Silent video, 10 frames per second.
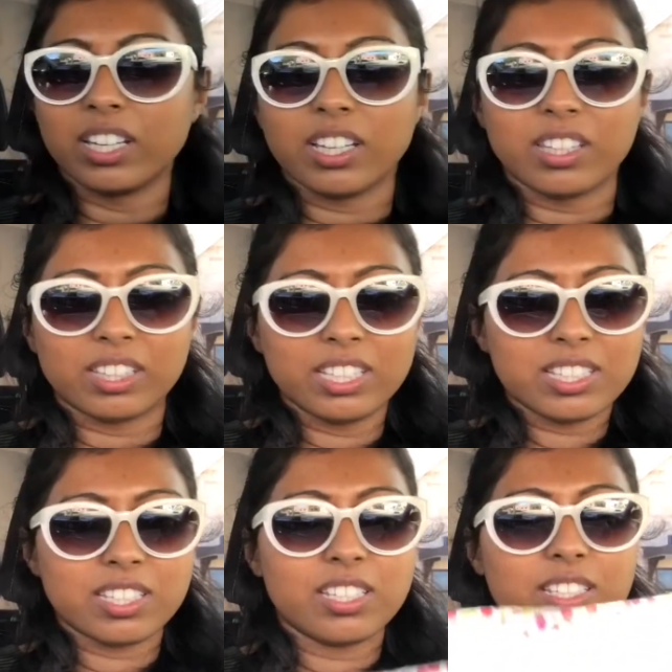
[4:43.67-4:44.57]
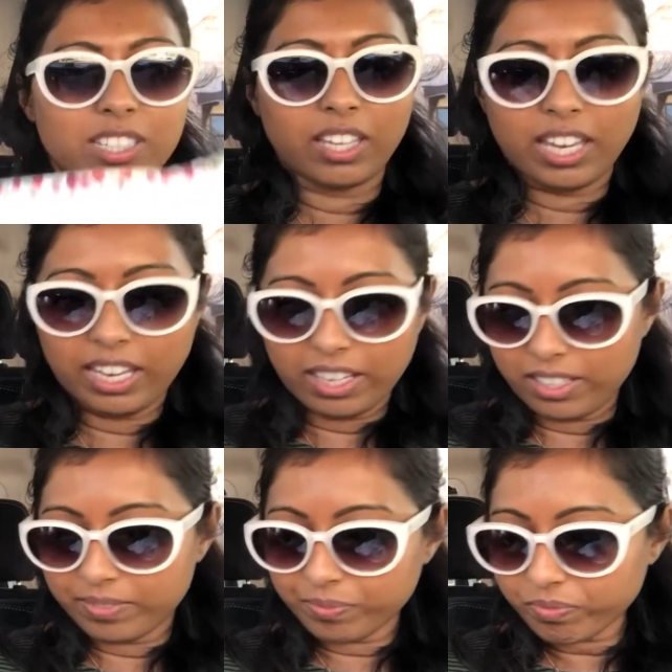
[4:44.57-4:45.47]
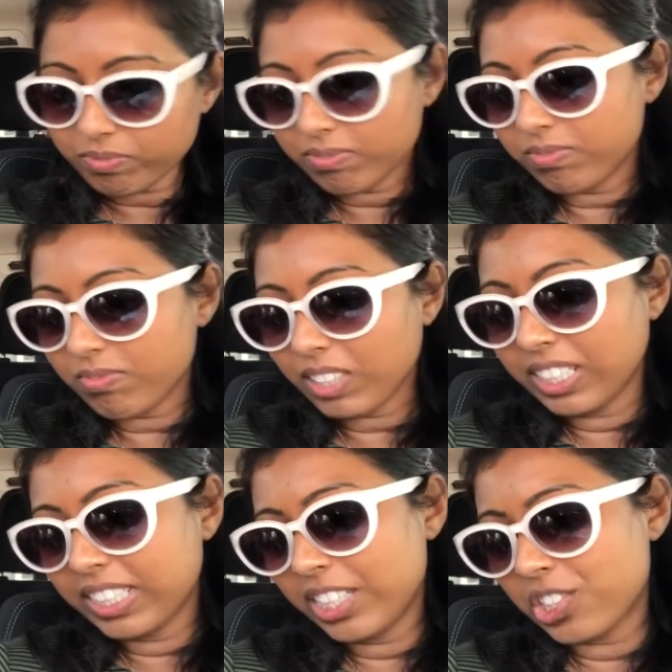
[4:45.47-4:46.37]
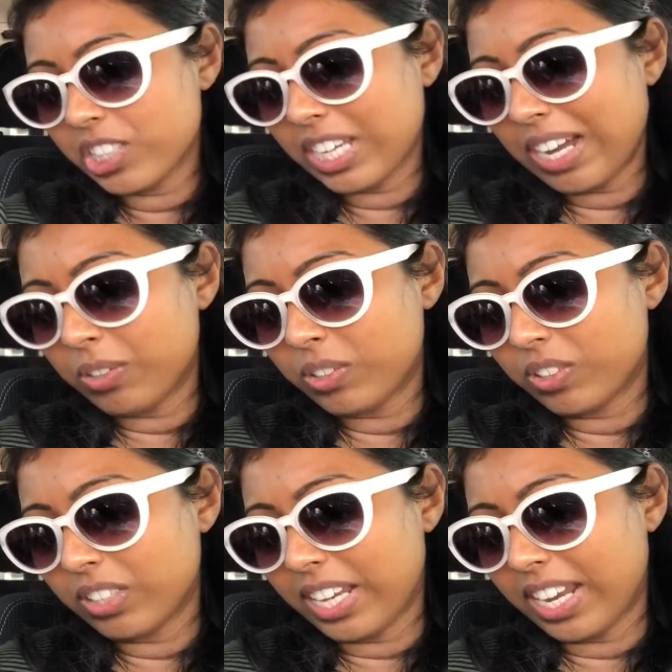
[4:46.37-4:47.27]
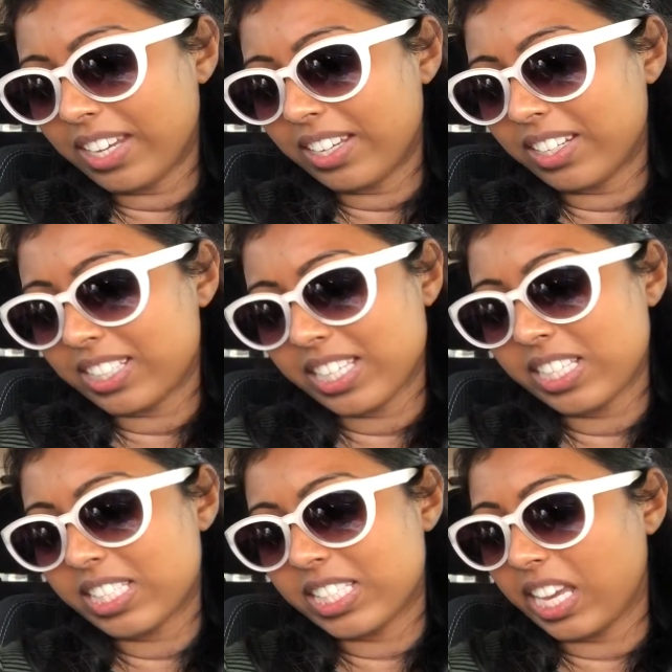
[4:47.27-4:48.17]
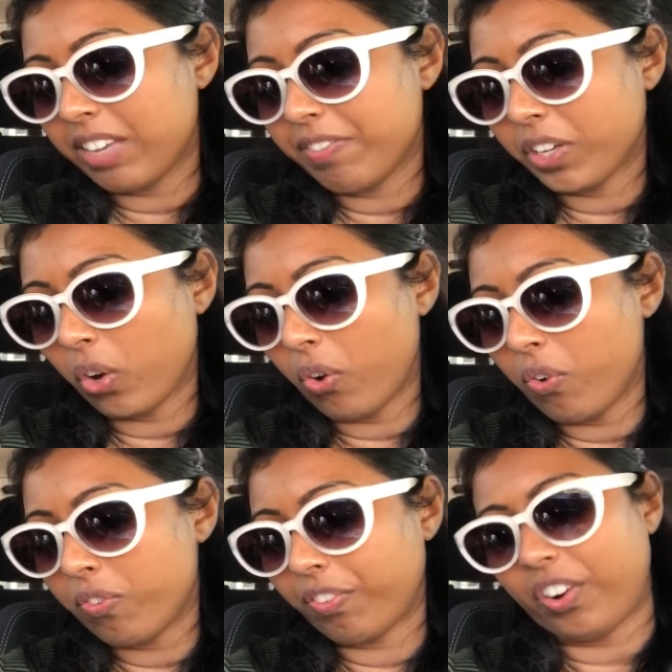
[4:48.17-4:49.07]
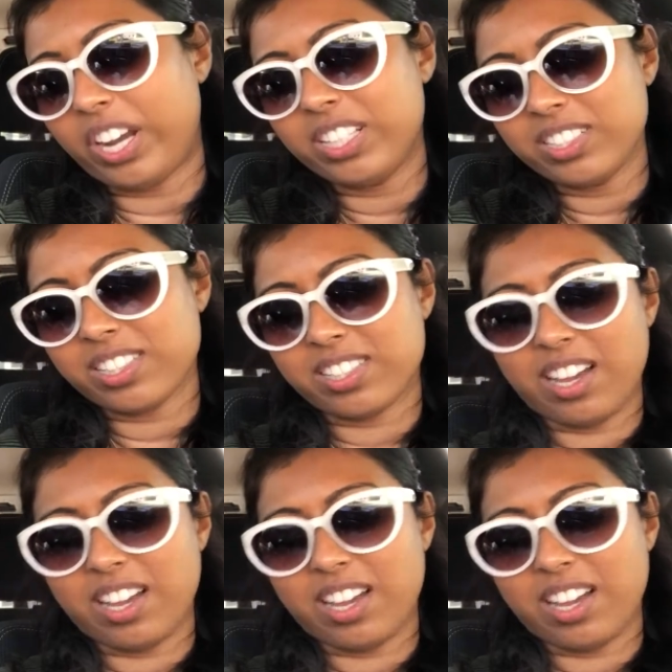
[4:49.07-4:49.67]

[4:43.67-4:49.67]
This is a kitchen towel, and it says Save Co France. I